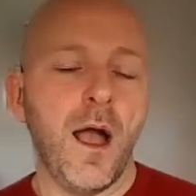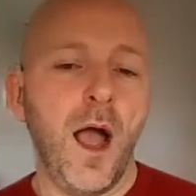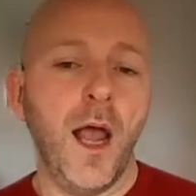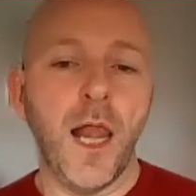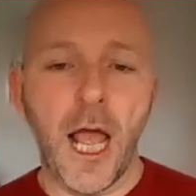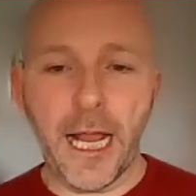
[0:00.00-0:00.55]
I
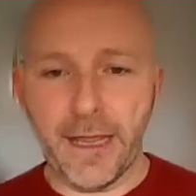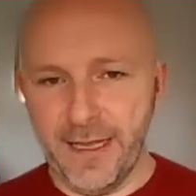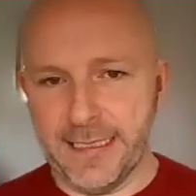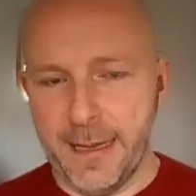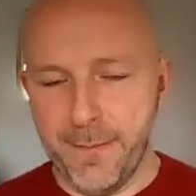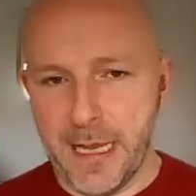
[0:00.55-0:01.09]
like
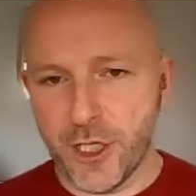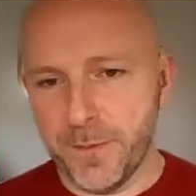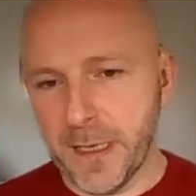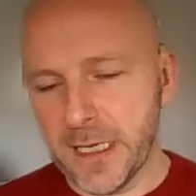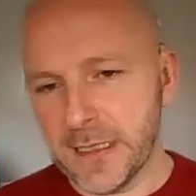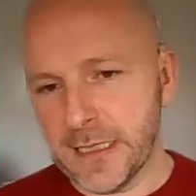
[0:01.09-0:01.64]
this image
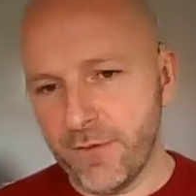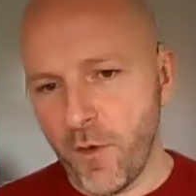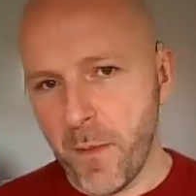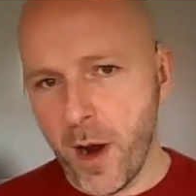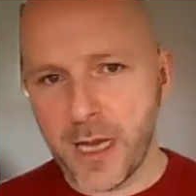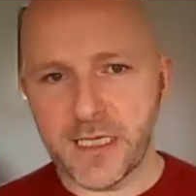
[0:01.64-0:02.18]
because it
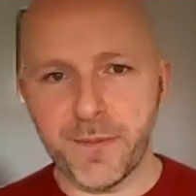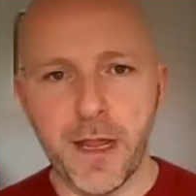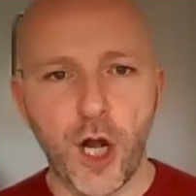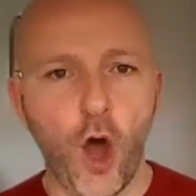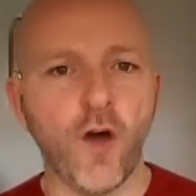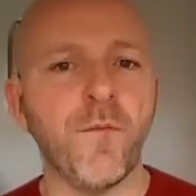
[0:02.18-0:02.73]
reminds me a
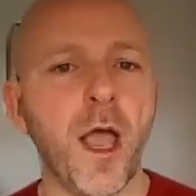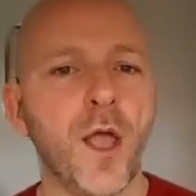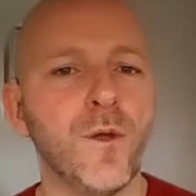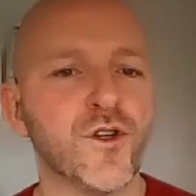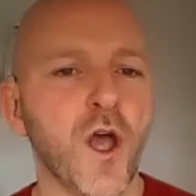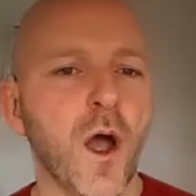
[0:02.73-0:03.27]
lot of my
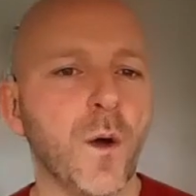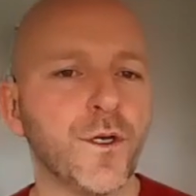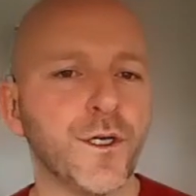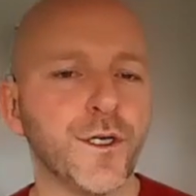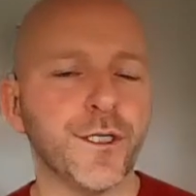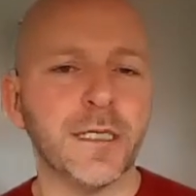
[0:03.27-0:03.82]
own
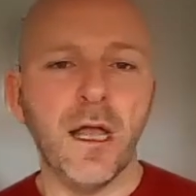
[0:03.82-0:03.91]
childhood.